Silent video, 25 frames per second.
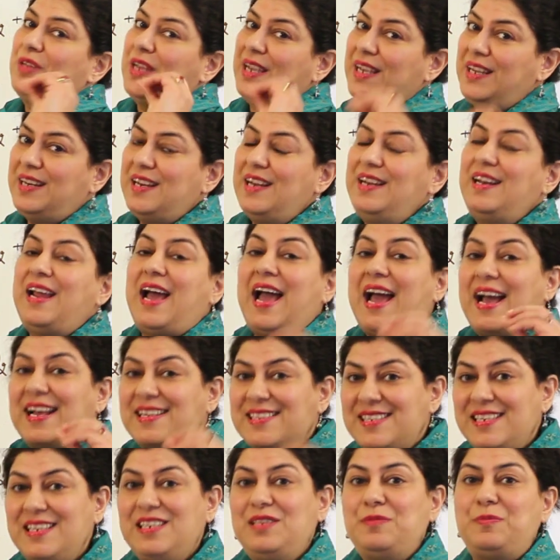in an
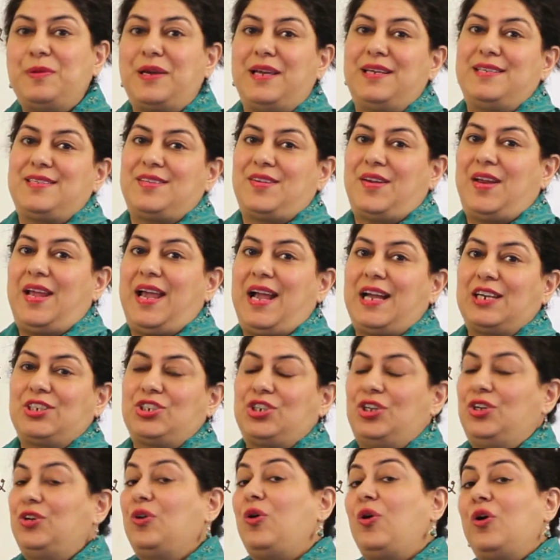acid-base
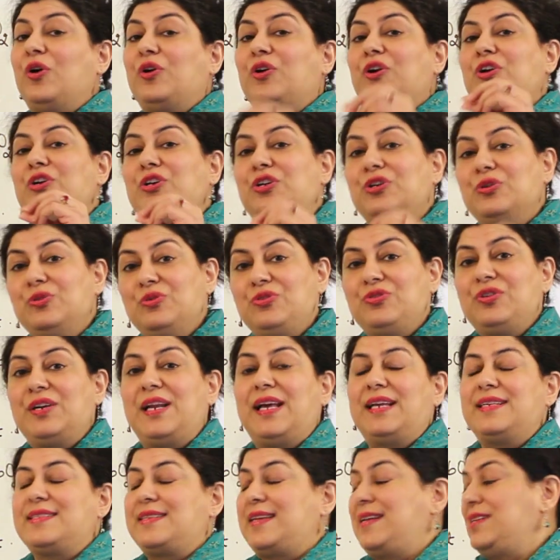reaction or a
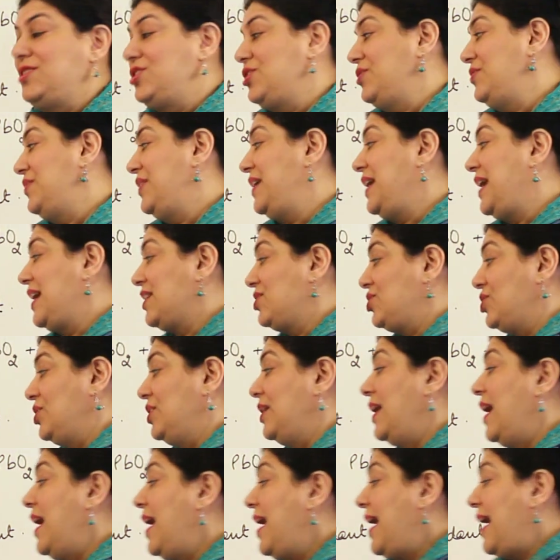neutralization
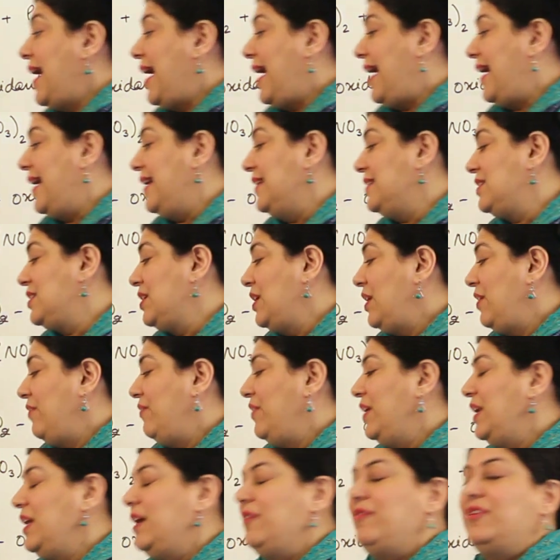reaction. And
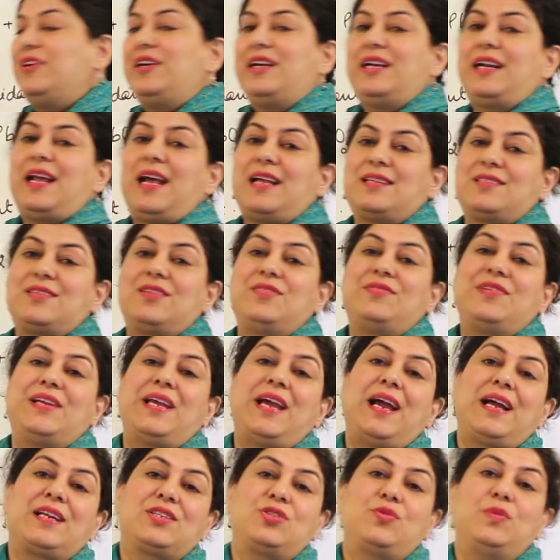whenever an acid
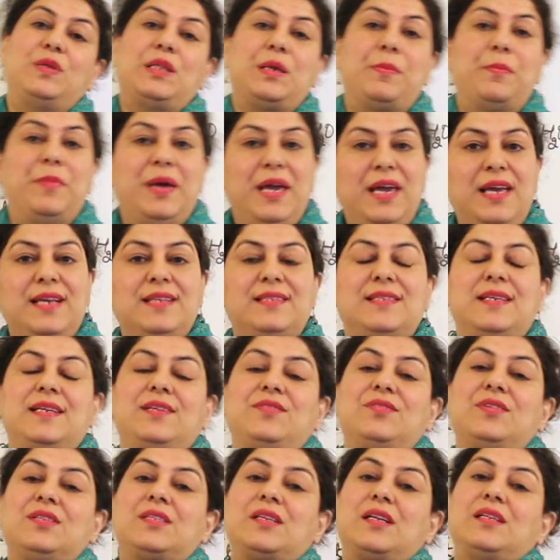reacts with a base,
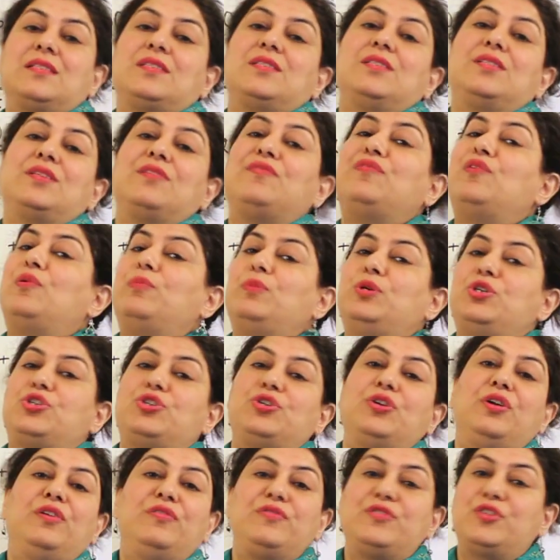it results in the
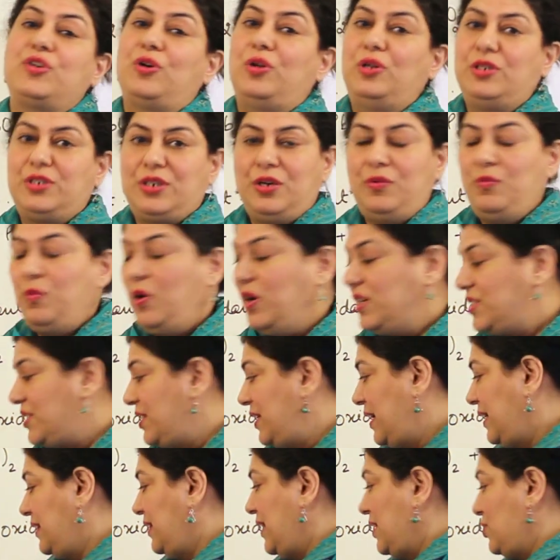formation of salt and
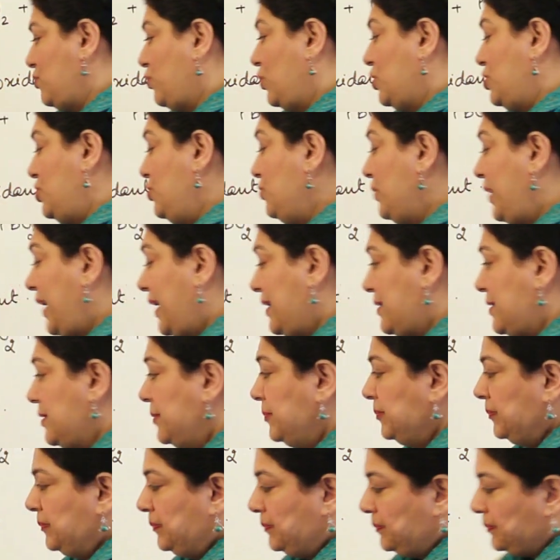water. And that's what you get.
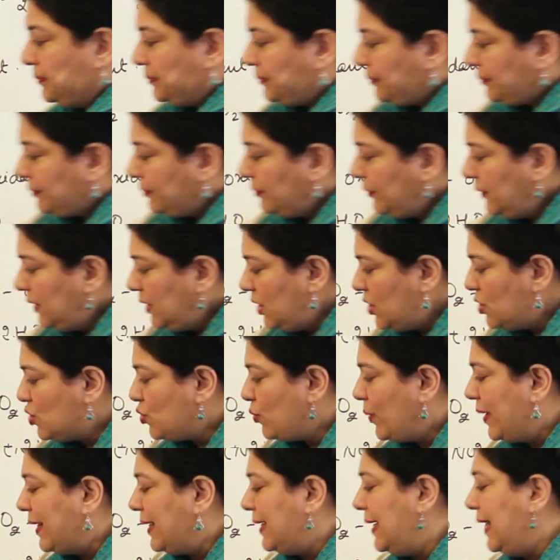
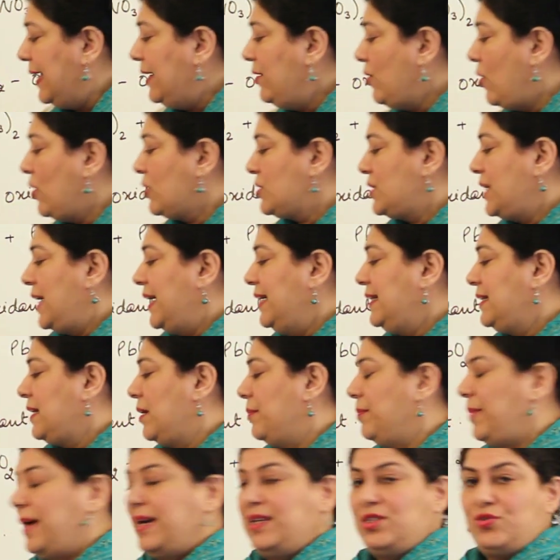So when lead oxide
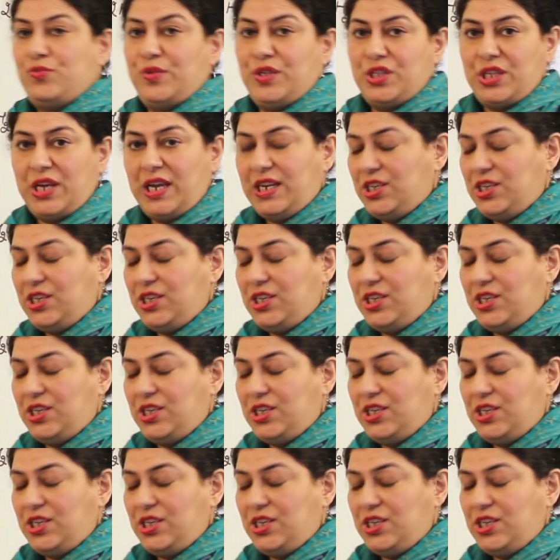combines with